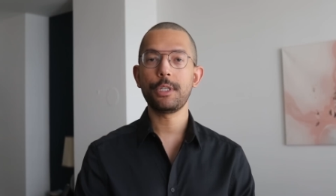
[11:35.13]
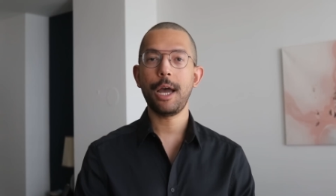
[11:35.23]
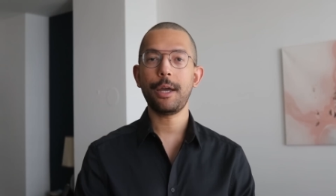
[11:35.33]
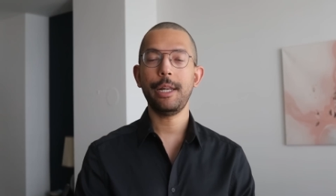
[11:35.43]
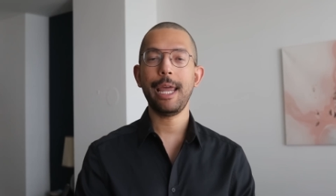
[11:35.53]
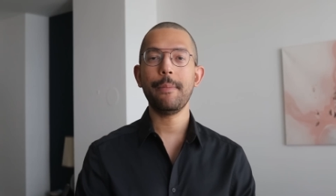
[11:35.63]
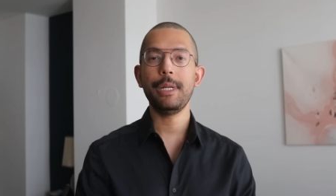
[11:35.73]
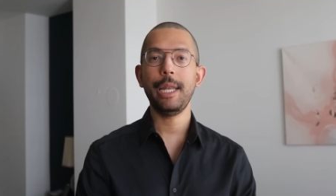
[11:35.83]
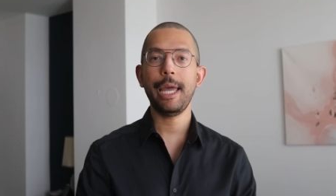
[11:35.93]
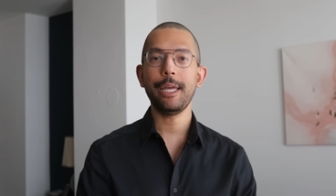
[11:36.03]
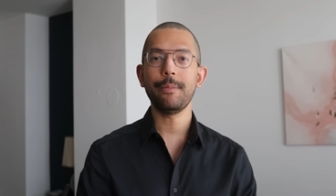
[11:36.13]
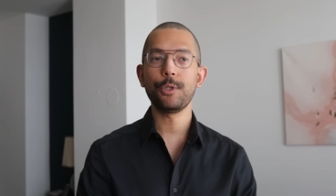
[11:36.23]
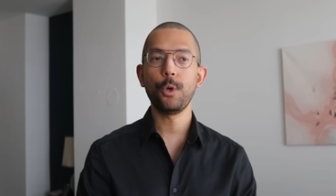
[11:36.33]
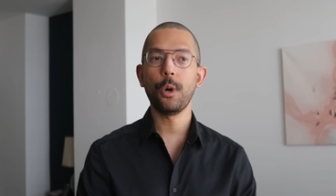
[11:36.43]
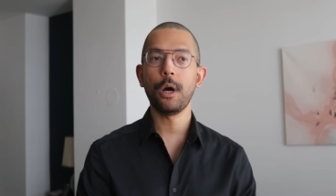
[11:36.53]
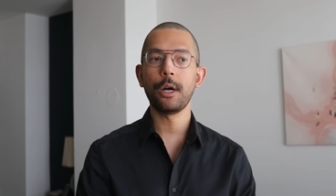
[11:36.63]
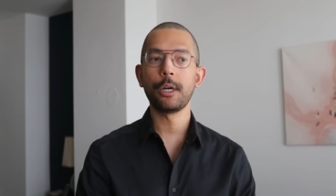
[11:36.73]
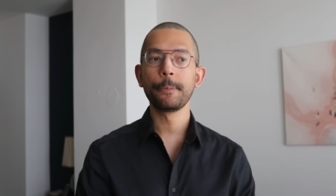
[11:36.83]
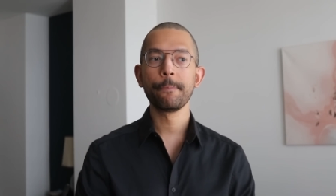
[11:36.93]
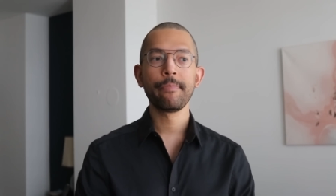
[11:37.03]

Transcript: not going to name any names, who are